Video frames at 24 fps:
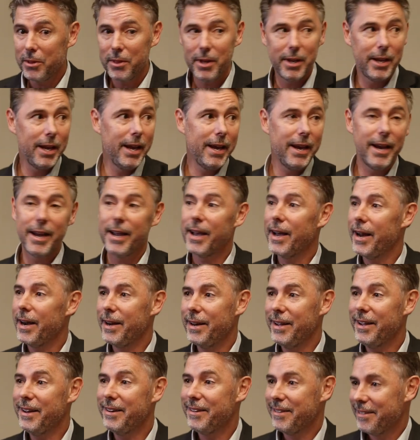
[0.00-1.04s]
you think, hey, I
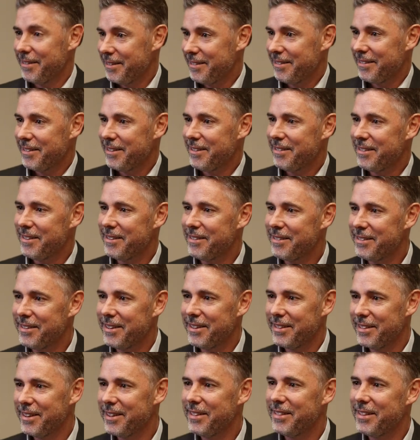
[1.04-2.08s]
got it in. This, this, is,
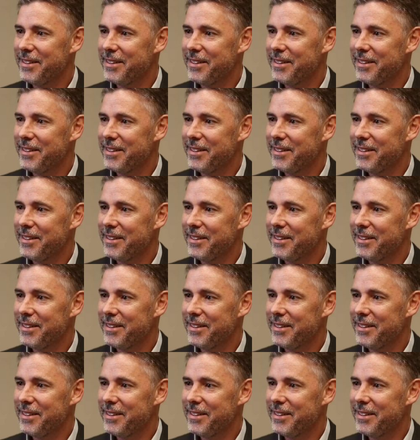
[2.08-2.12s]
the, the